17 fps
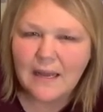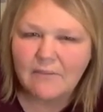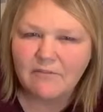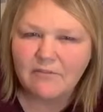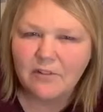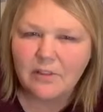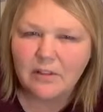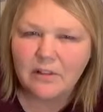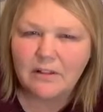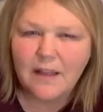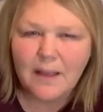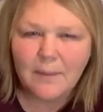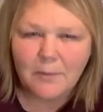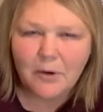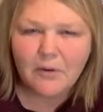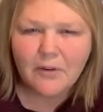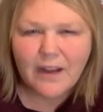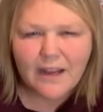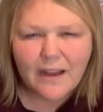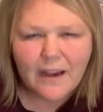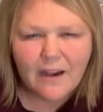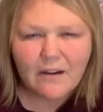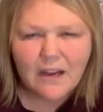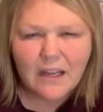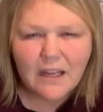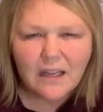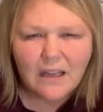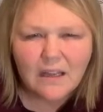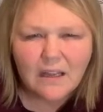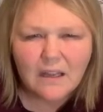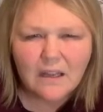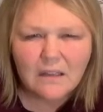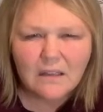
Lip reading: up for the club. Correct, Carrie?